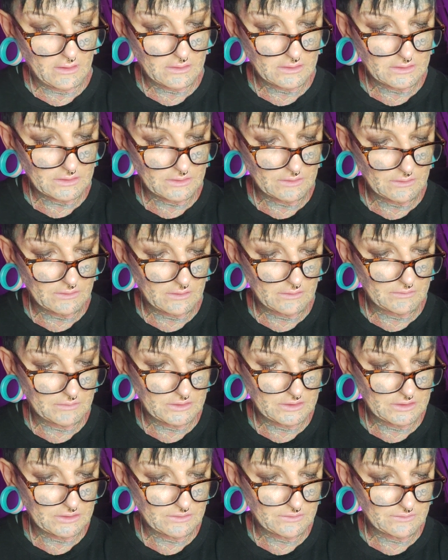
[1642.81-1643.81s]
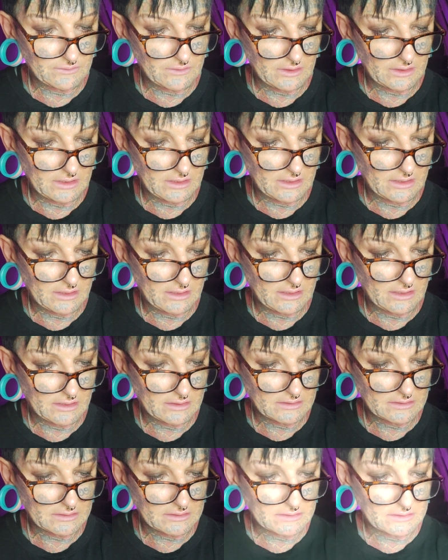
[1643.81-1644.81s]
So I'm just running
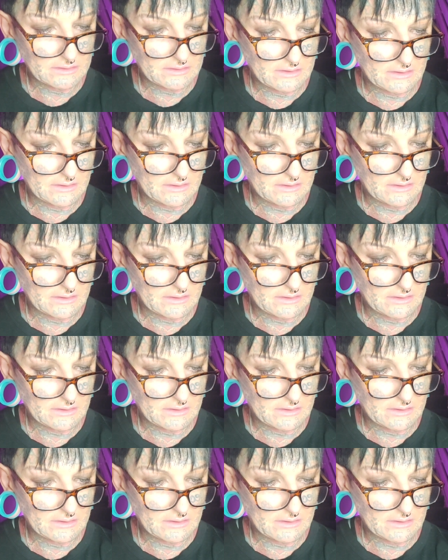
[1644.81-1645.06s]
this